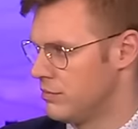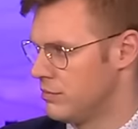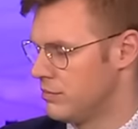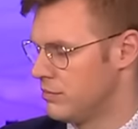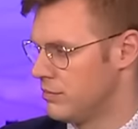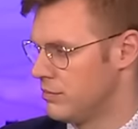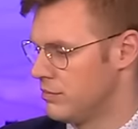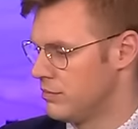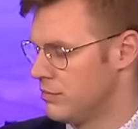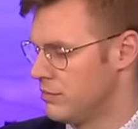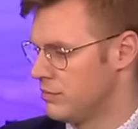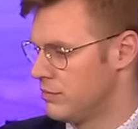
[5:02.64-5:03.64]

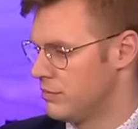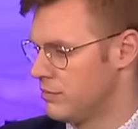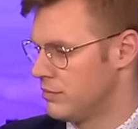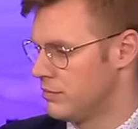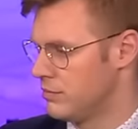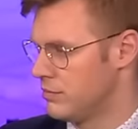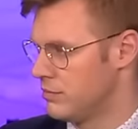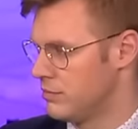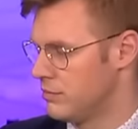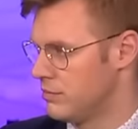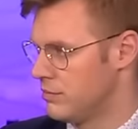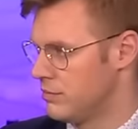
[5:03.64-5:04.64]

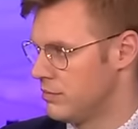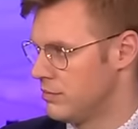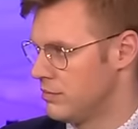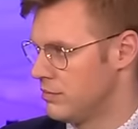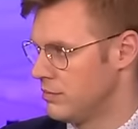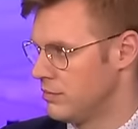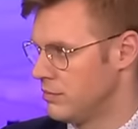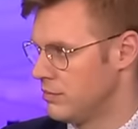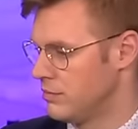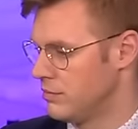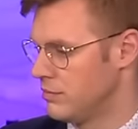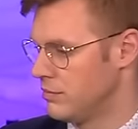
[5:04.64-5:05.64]

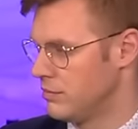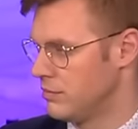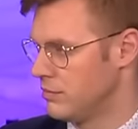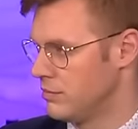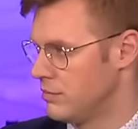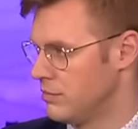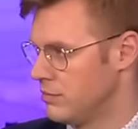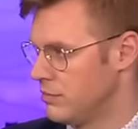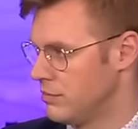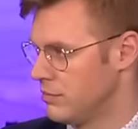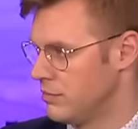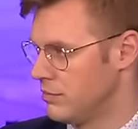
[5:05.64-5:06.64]

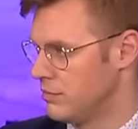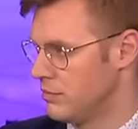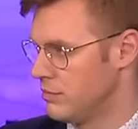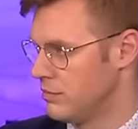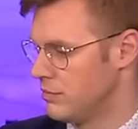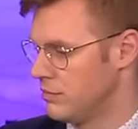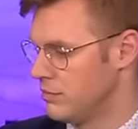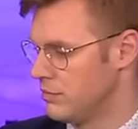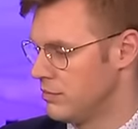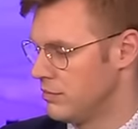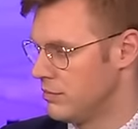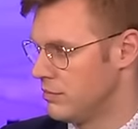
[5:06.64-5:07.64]

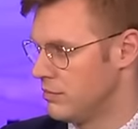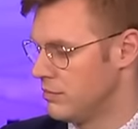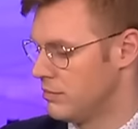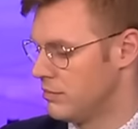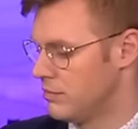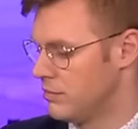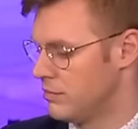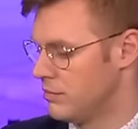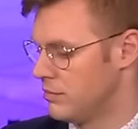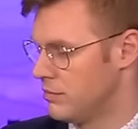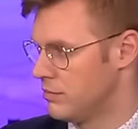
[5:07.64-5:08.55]
(not speaking)